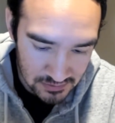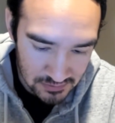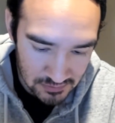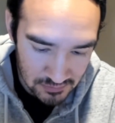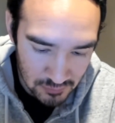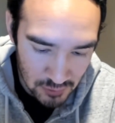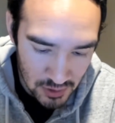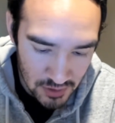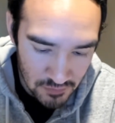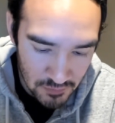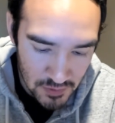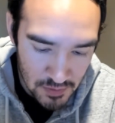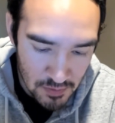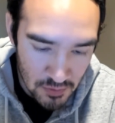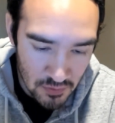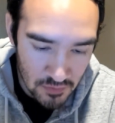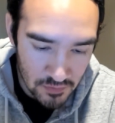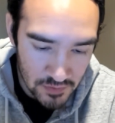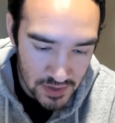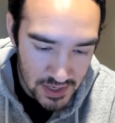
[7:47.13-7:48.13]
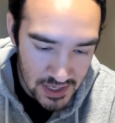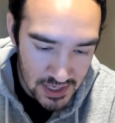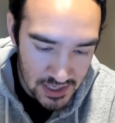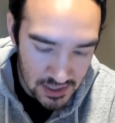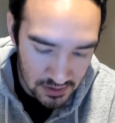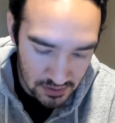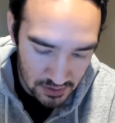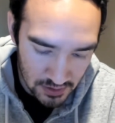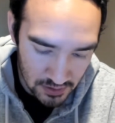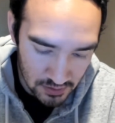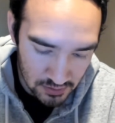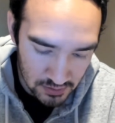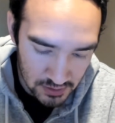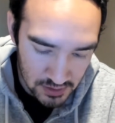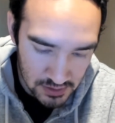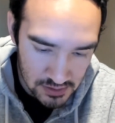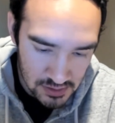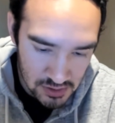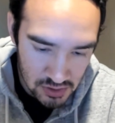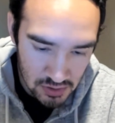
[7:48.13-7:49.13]
What if we move in, though?
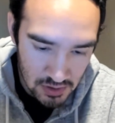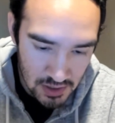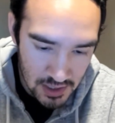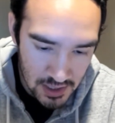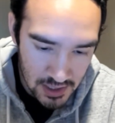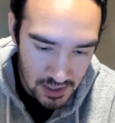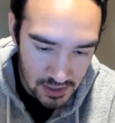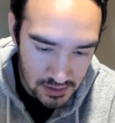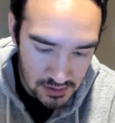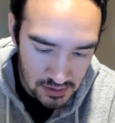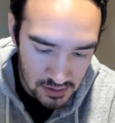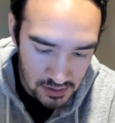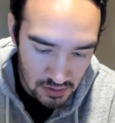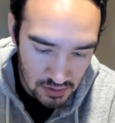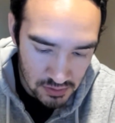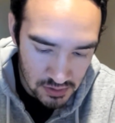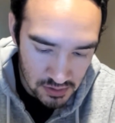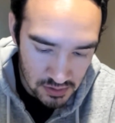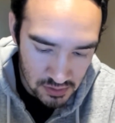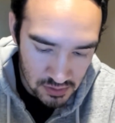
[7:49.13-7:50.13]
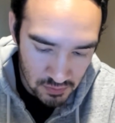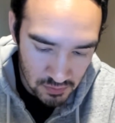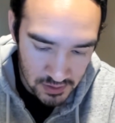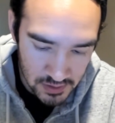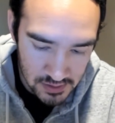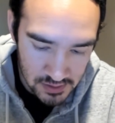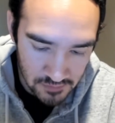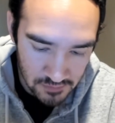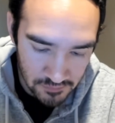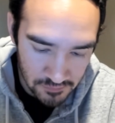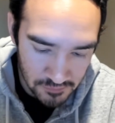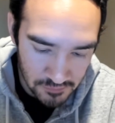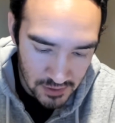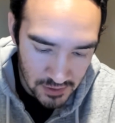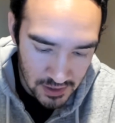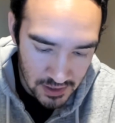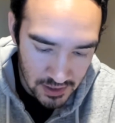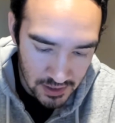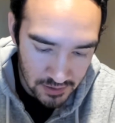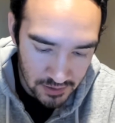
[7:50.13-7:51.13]
Let's try to go to
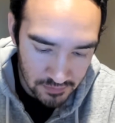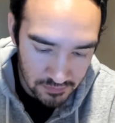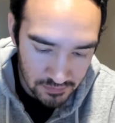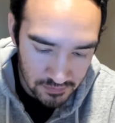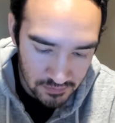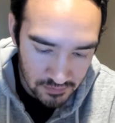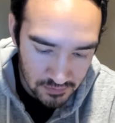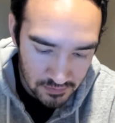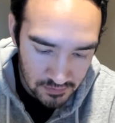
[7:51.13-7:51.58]
25.